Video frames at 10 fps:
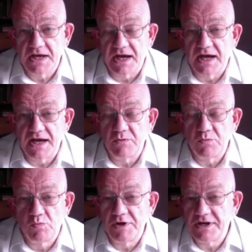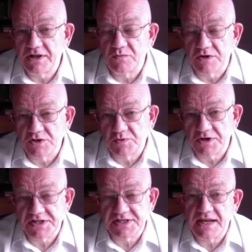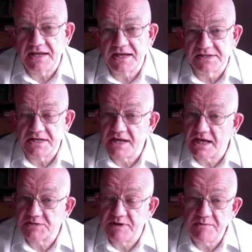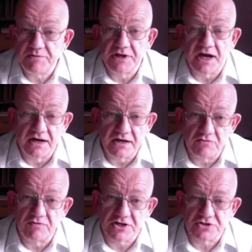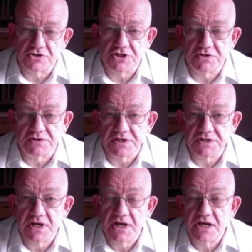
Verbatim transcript: Uh, in other words, what it's saying is that yes, people are rational choosers,